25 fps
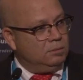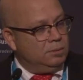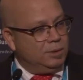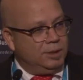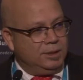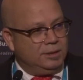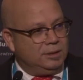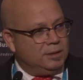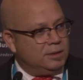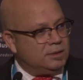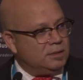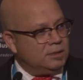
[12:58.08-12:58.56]

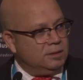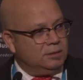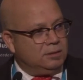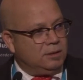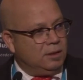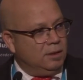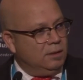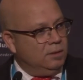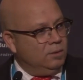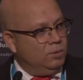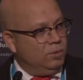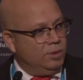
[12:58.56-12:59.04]
But it doesn't
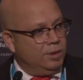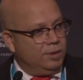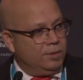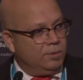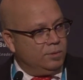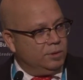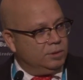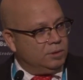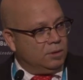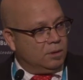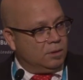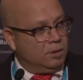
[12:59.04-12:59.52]
tell you whether
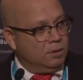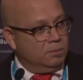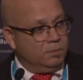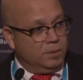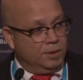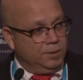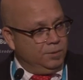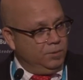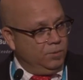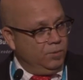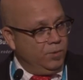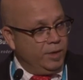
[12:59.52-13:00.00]
we're talking
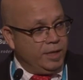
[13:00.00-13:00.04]
about